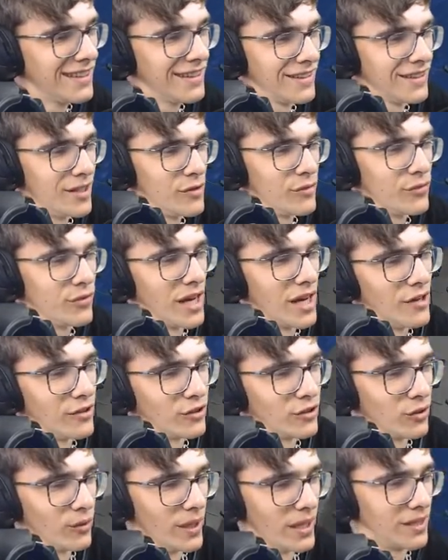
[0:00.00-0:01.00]
if you have
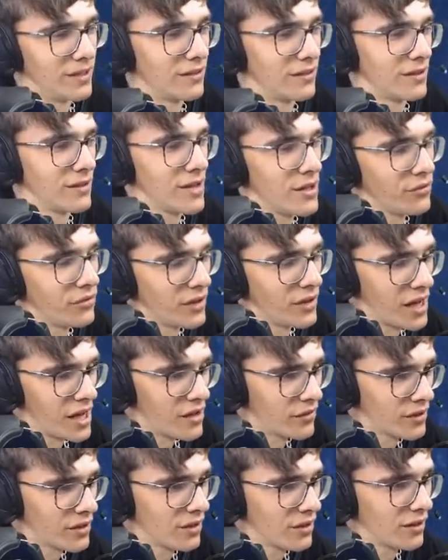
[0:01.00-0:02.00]
to wait for
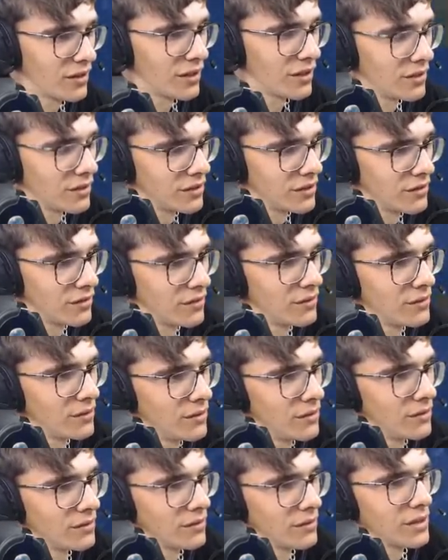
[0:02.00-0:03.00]
everything
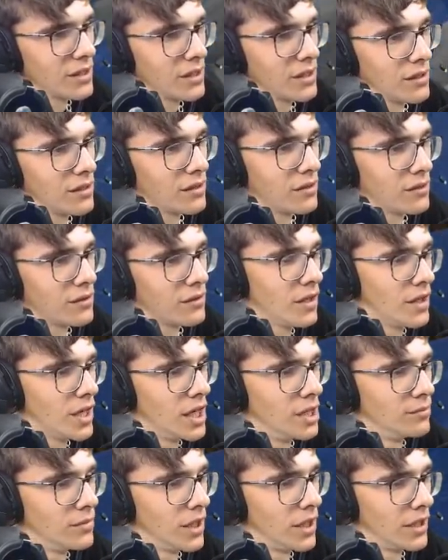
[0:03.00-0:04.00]
to, yeah, I don't know.
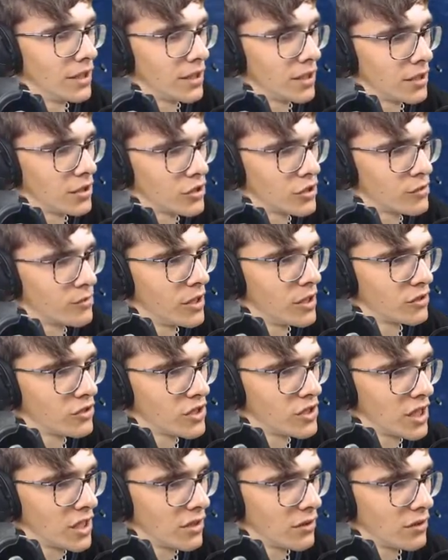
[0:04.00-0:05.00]
I'm like a small
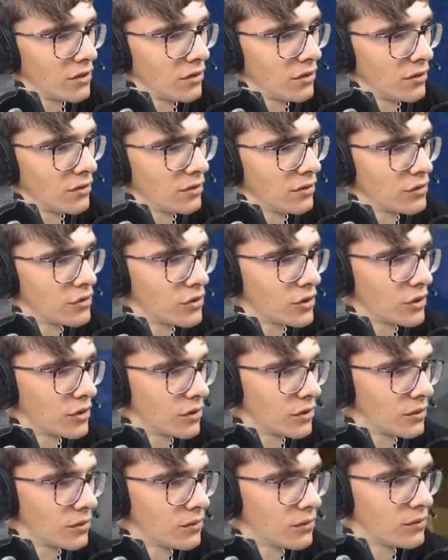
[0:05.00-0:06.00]
channel, so.